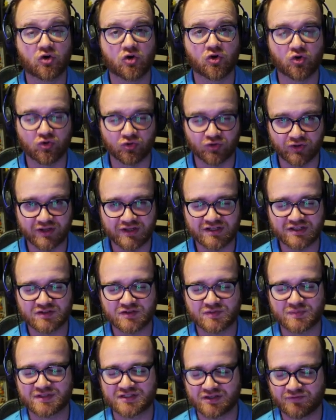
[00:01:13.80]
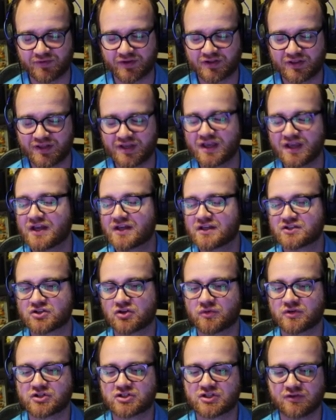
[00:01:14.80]
early specifically, so
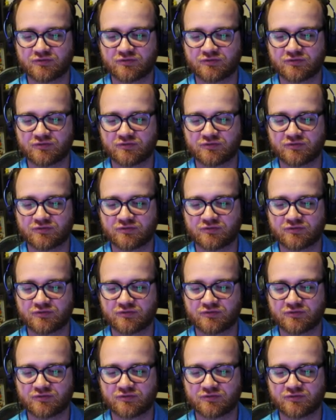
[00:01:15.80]
when she